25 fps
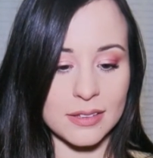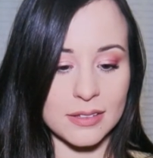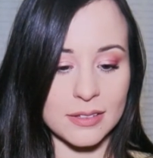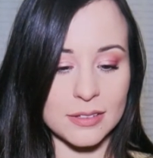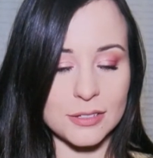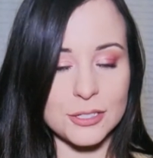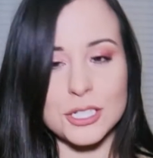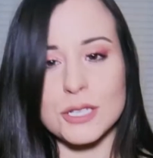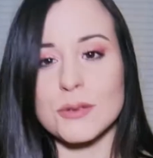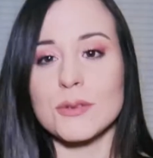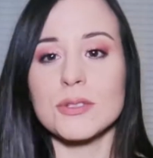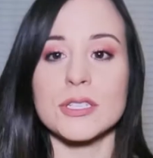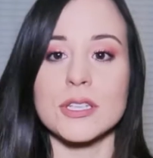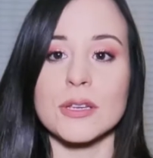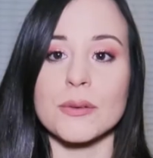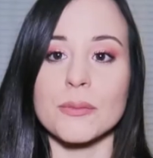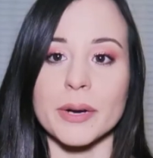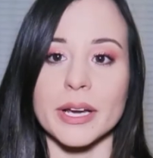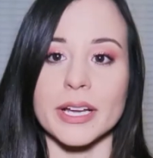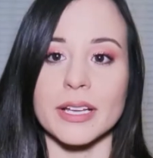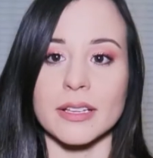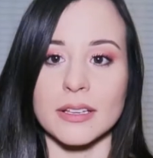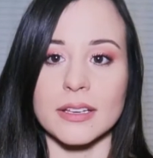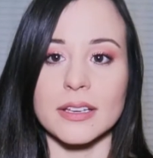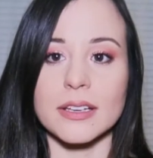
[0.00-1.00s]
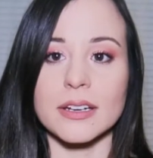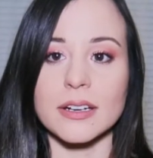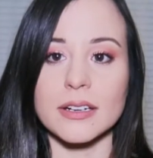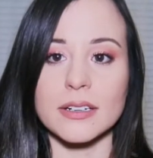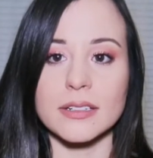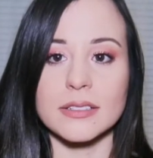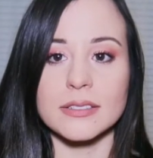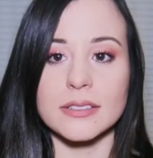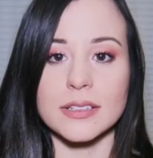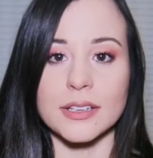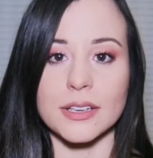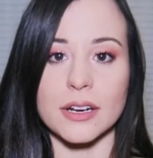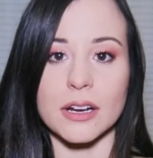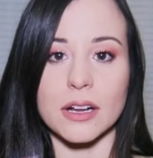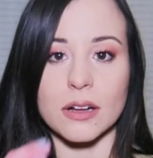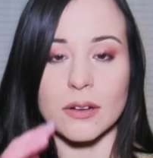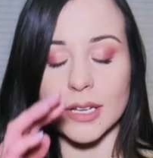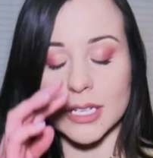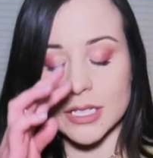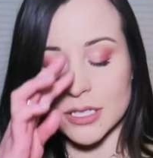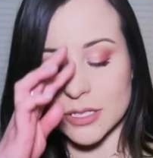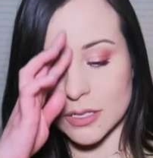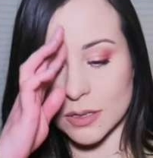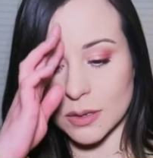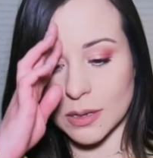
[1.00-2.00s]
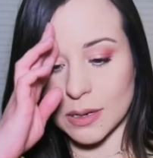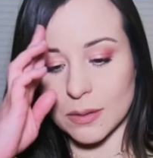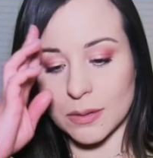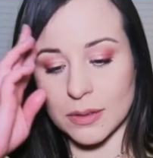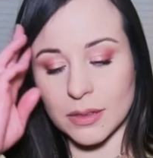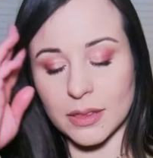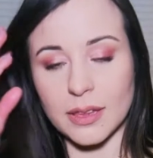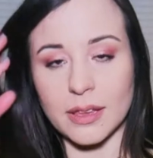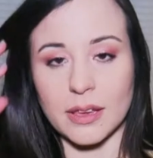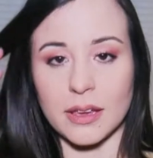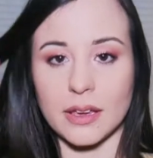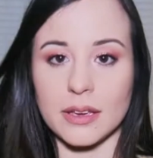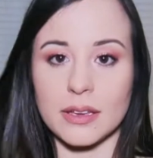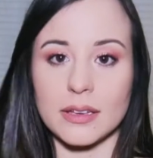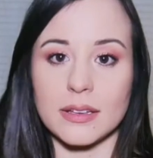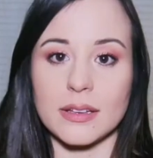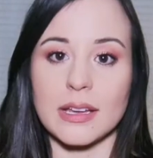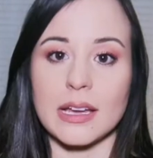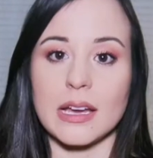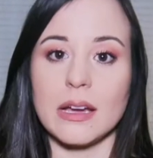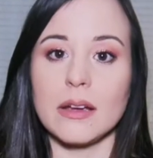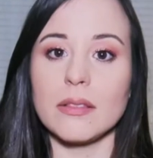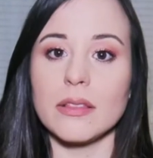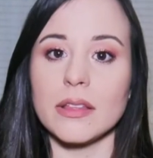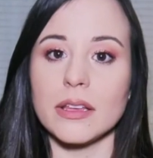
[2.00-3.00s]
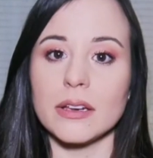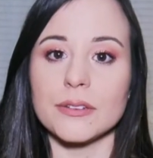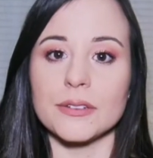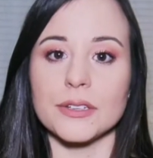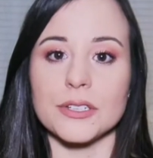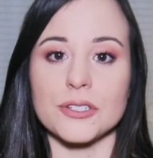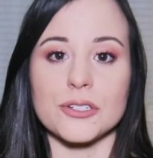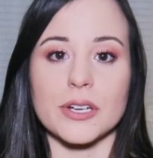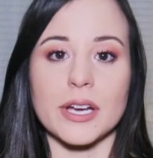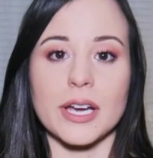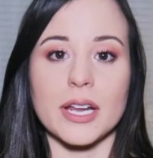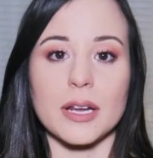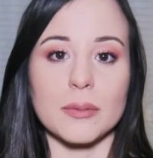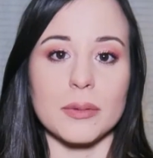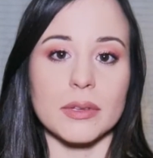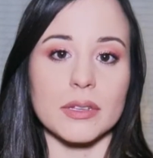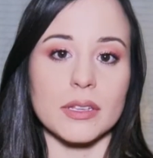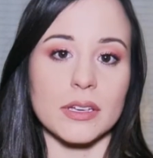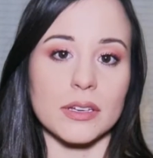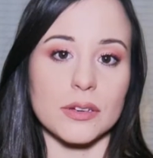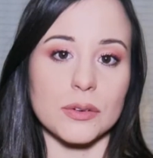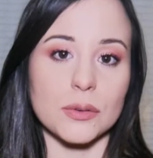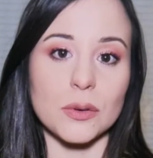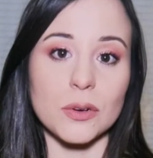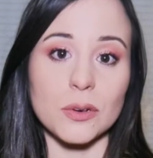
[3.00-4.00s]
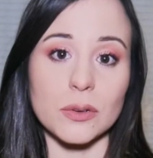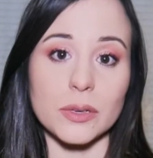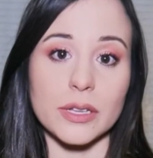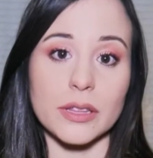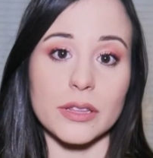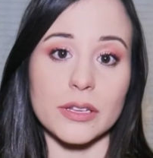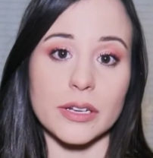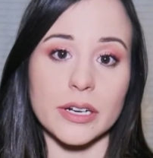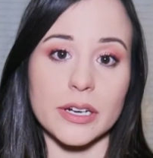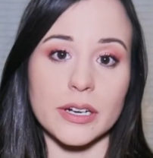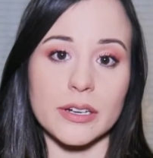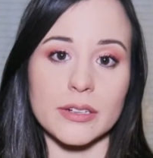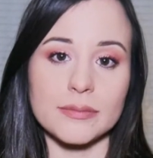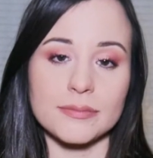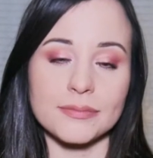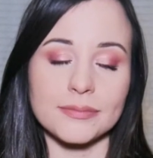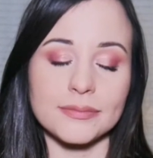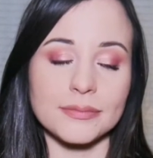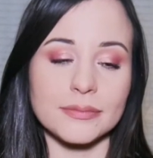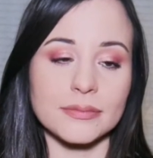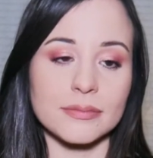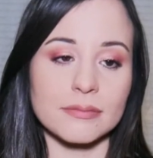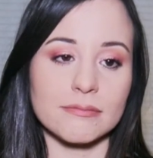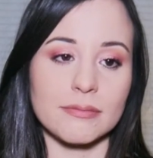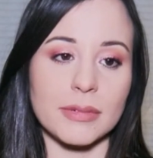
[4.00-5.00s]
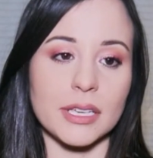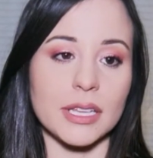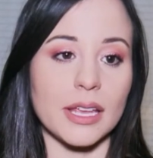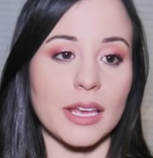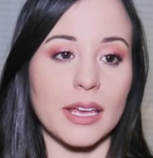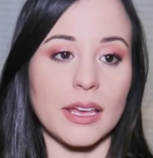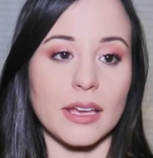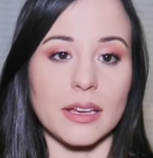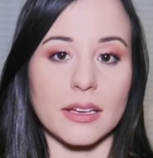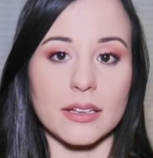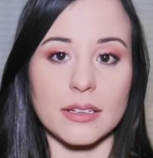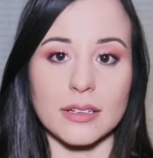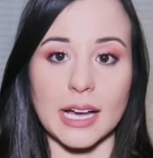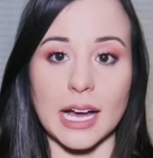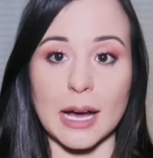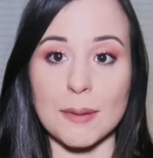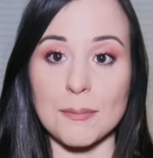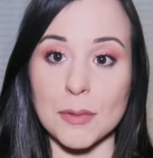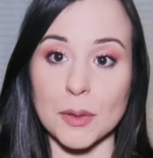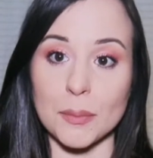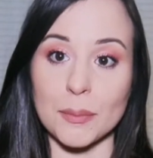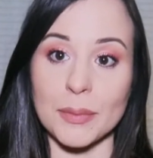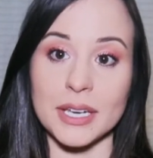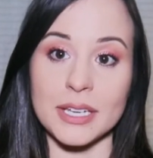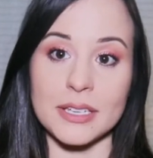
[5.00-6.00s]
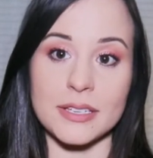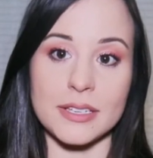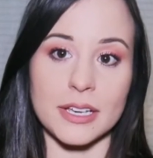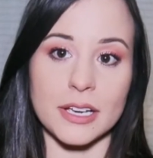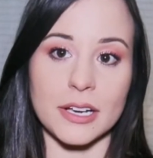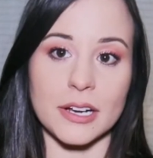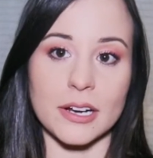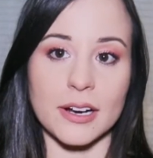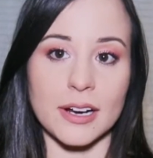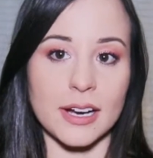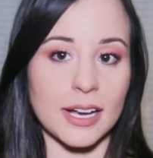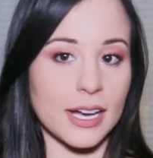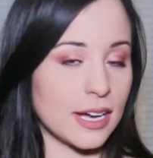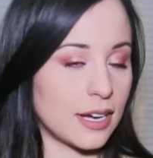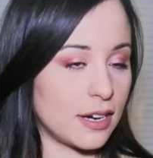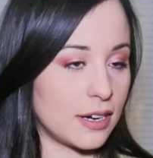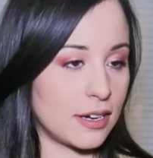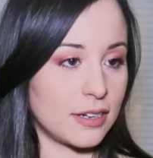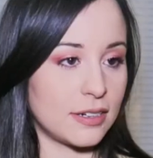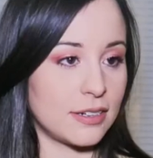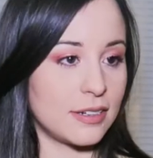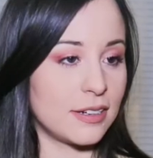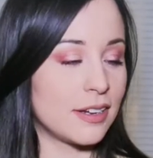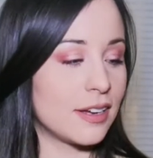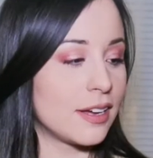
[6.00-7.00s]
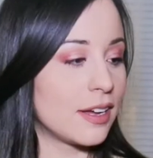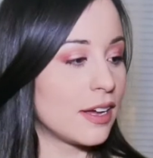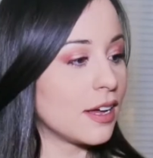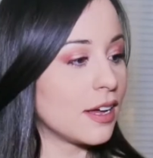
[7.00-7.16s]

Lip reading: she was the ringleader, you know? And so I would literally try to be, like, cool with her, be, like, complimenting her on